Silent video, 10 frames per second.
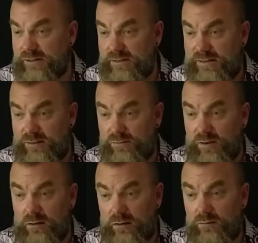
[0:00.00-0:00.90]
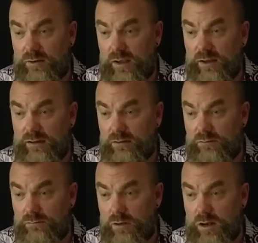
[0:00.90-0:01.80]
This sounds like hanging out in
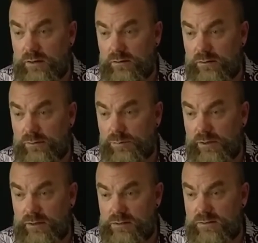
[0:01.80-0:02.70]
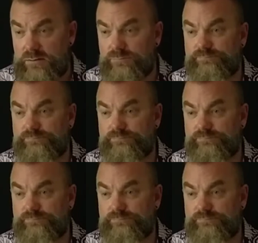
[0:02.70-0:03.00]
a rock in a hard place.